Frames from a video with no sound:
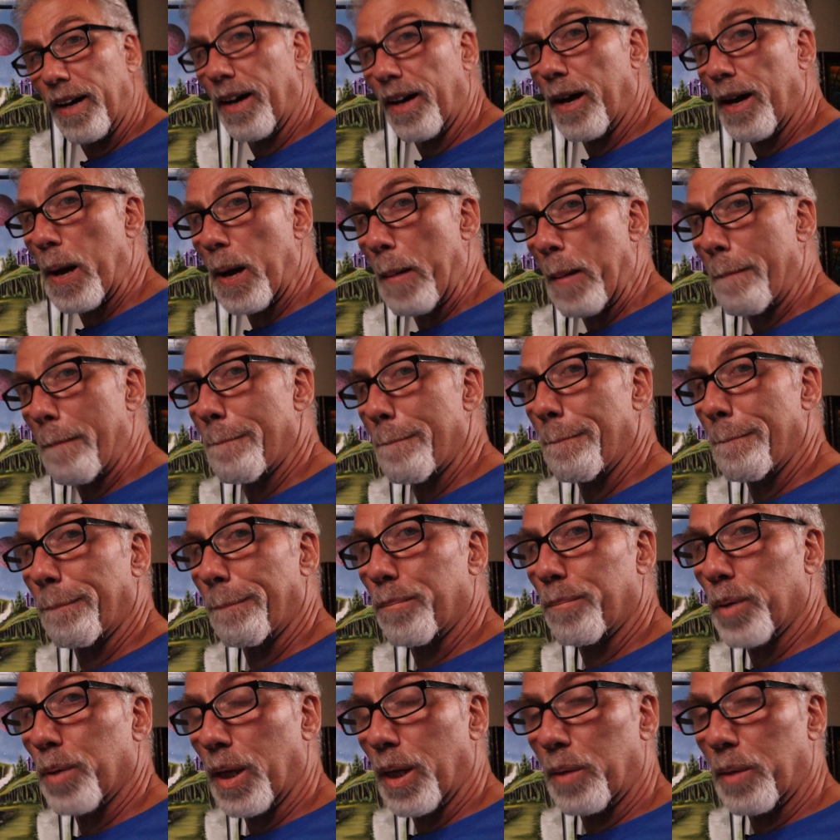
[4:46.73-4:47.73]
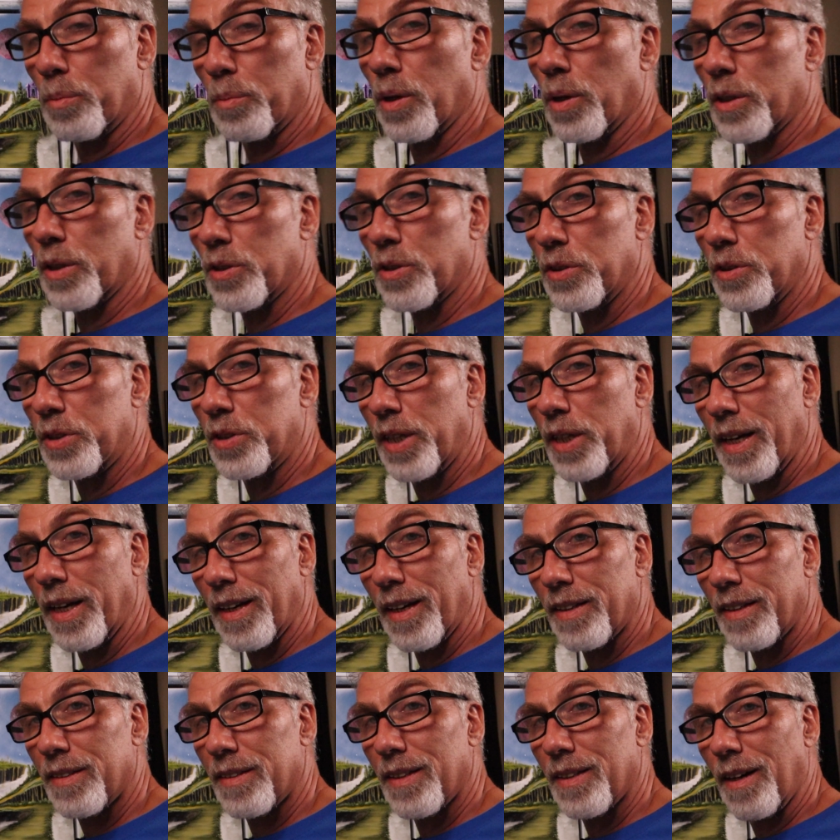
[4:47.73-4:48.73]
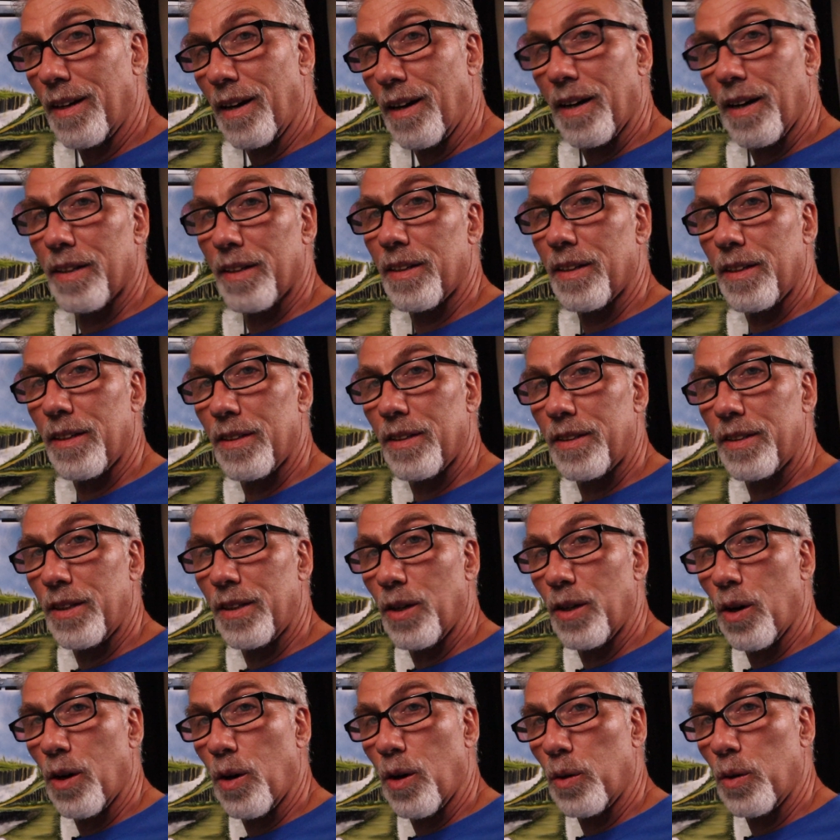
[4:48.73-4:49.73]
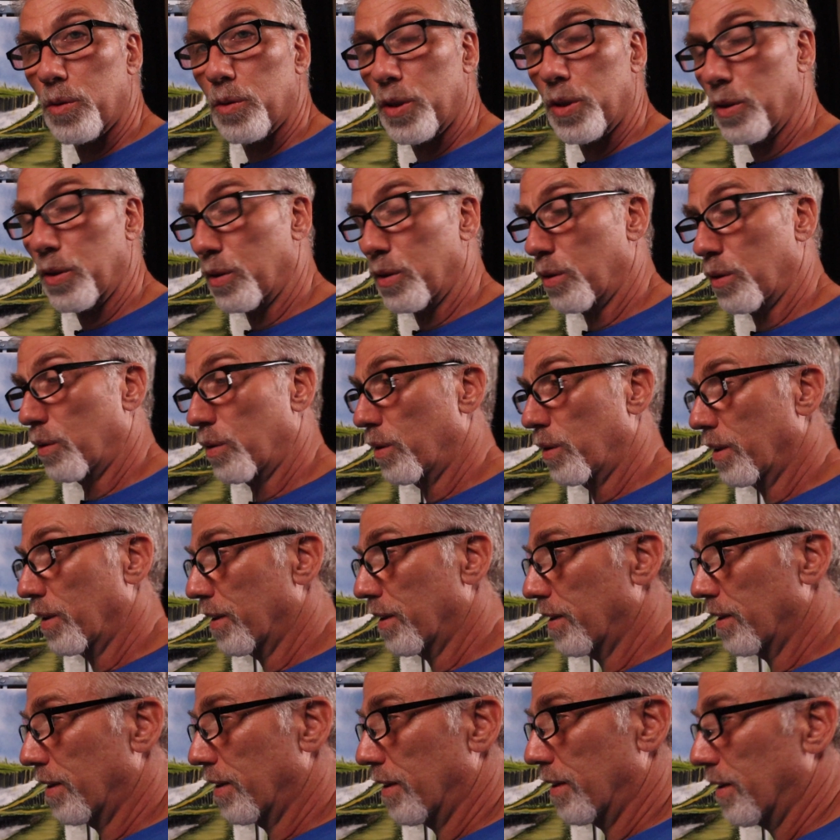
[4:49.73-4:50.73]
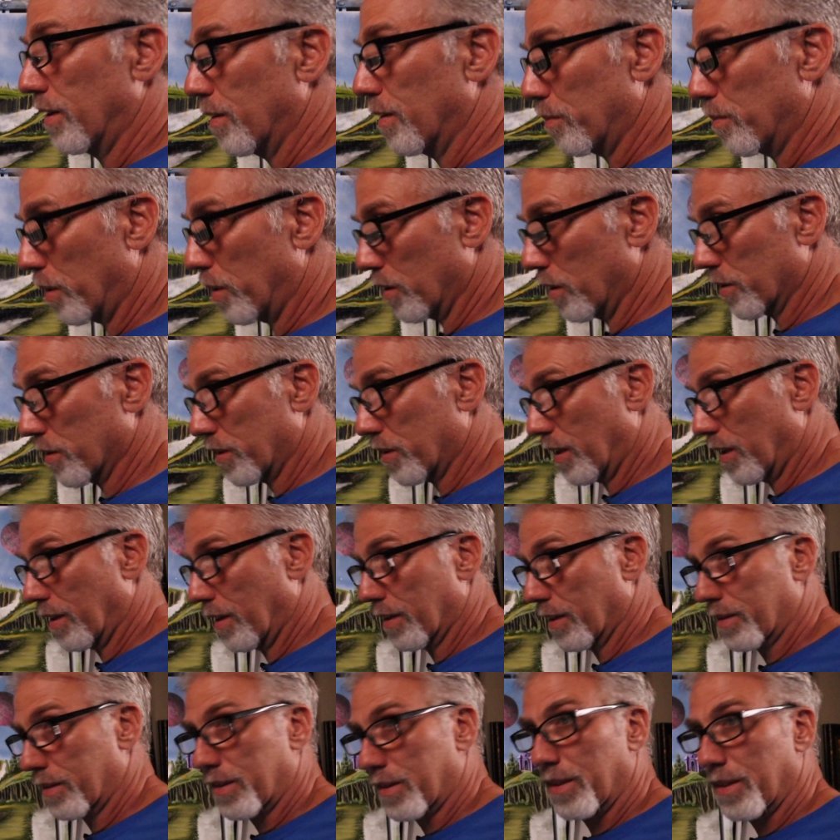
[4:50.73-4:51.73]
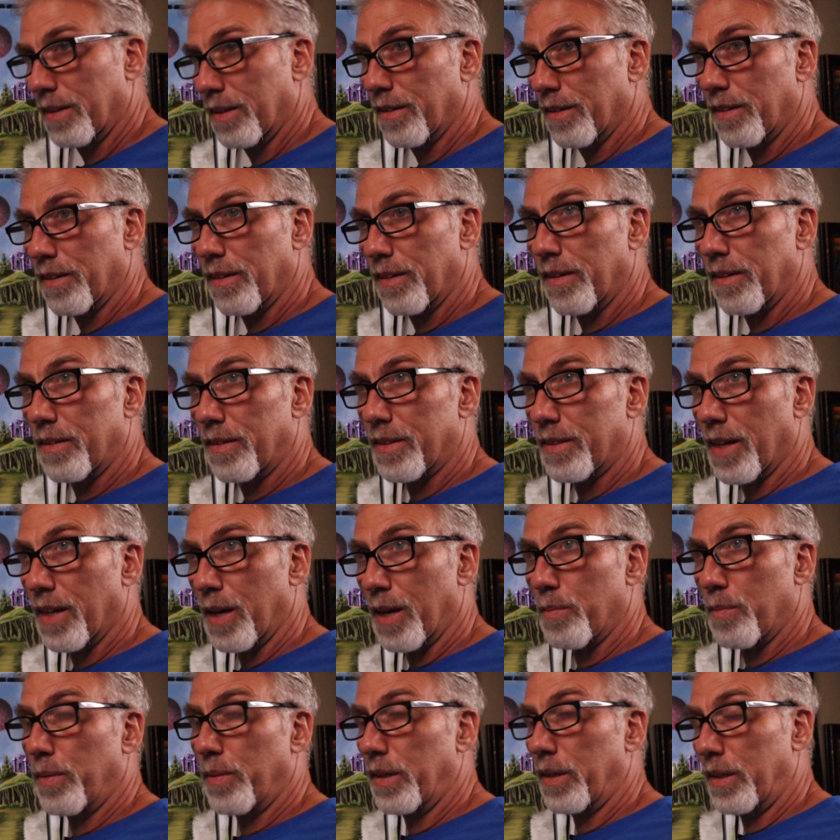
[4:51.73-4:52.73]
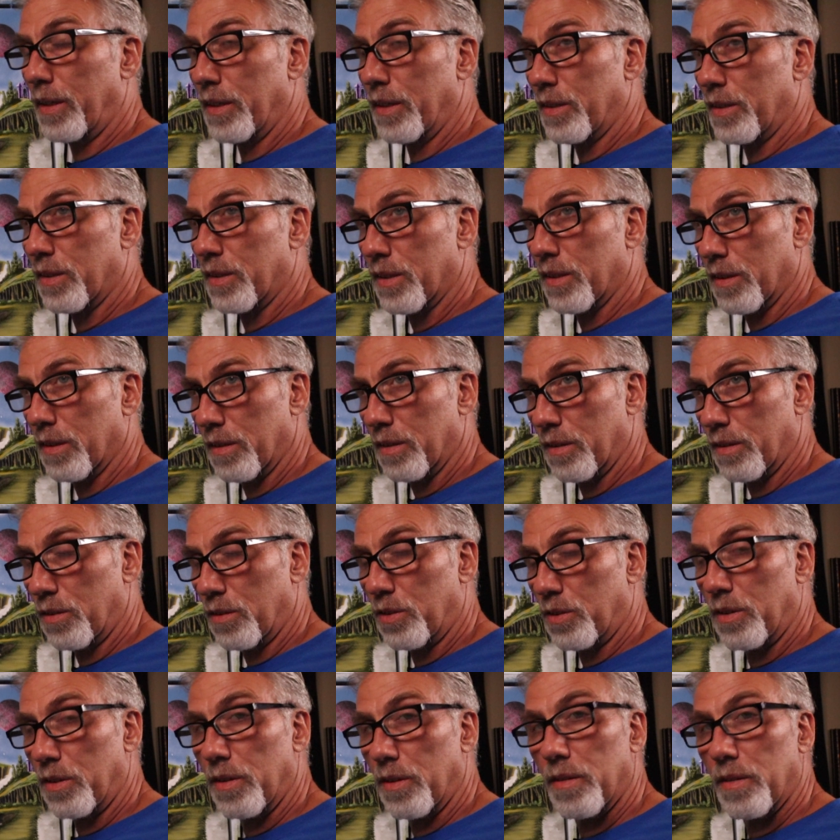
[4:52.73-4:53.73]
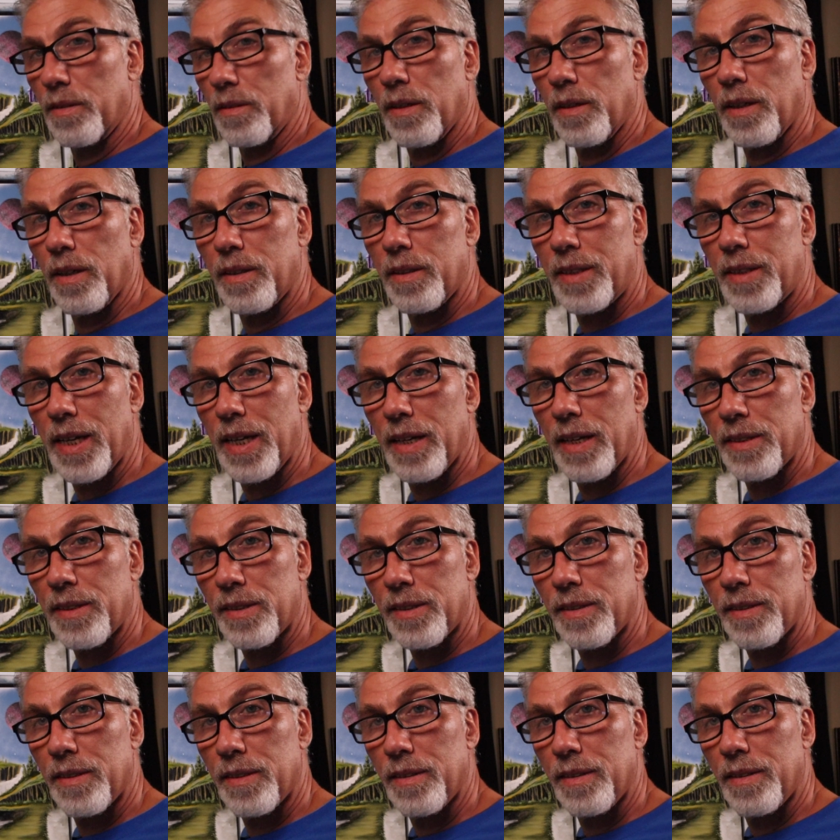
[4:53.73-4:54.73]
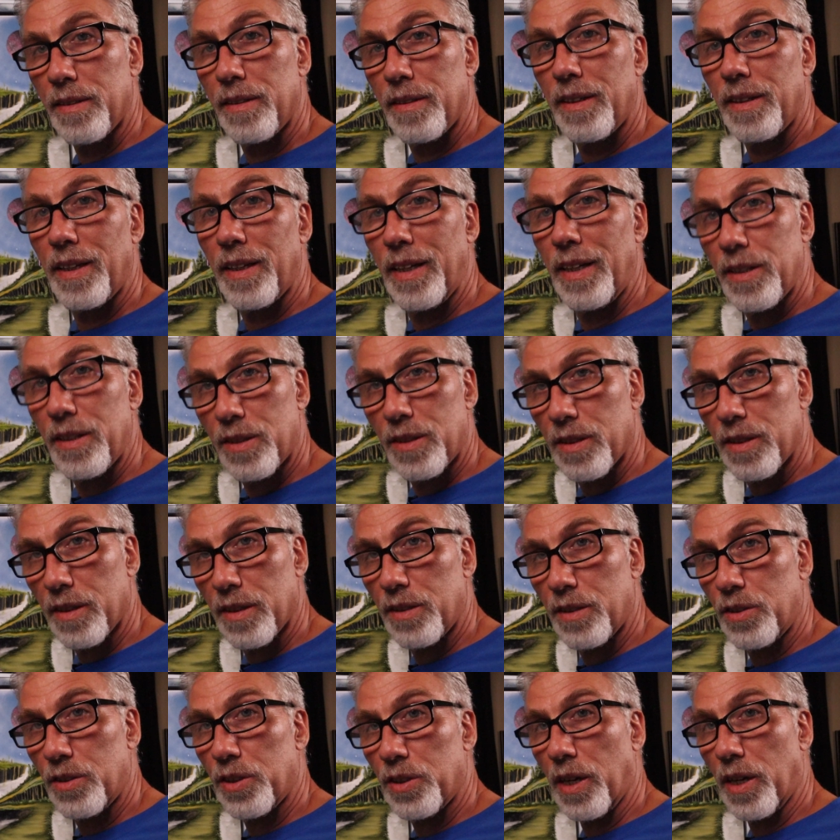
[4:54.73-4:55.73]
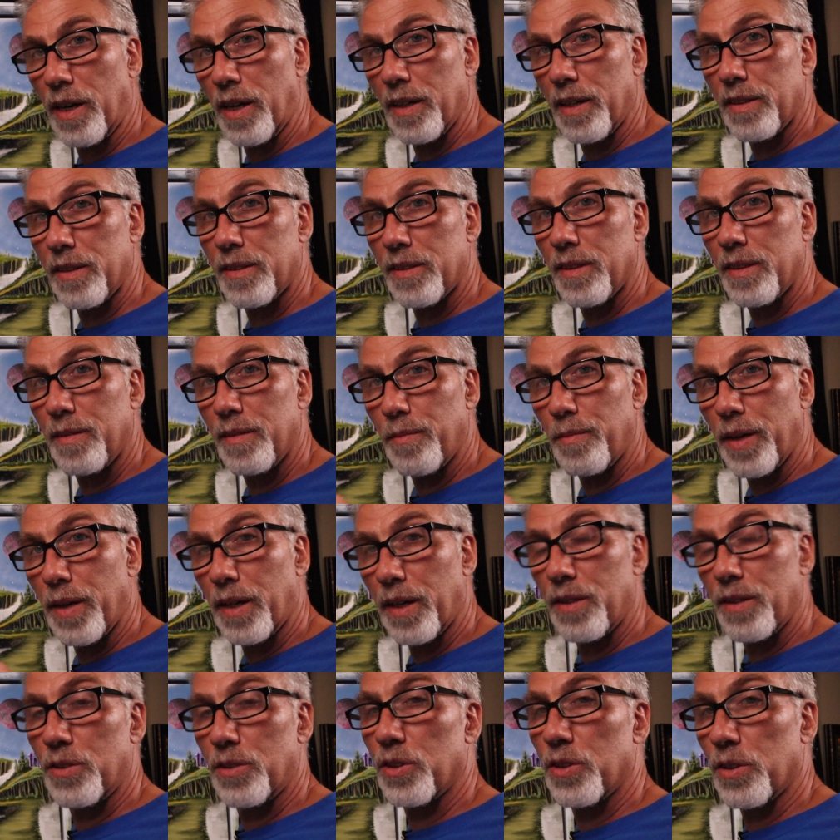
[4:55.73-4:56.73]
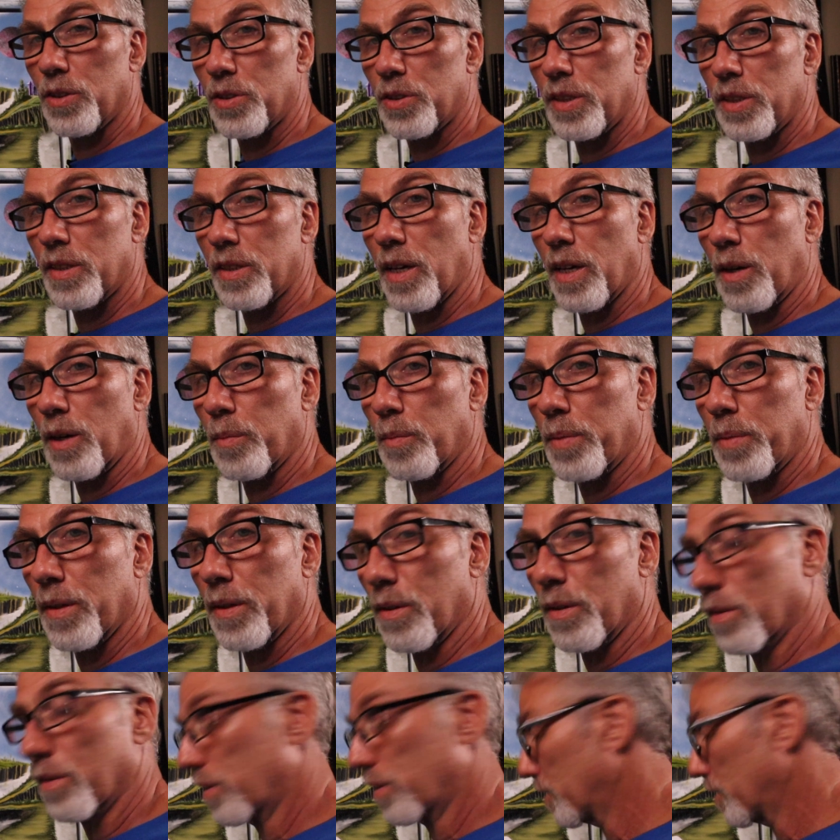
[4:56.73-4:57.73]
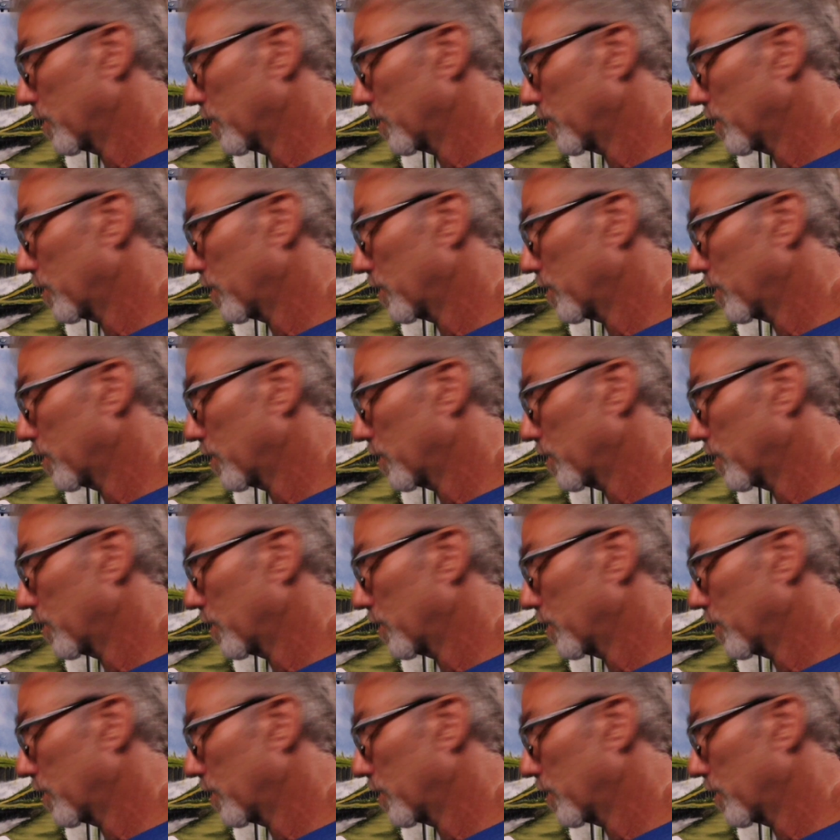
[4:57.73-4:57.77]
Um, blood pressure checks, uh, you know, O2, pulse ox, diabetes uh, tests, insulin shots, making sure she's got her pills.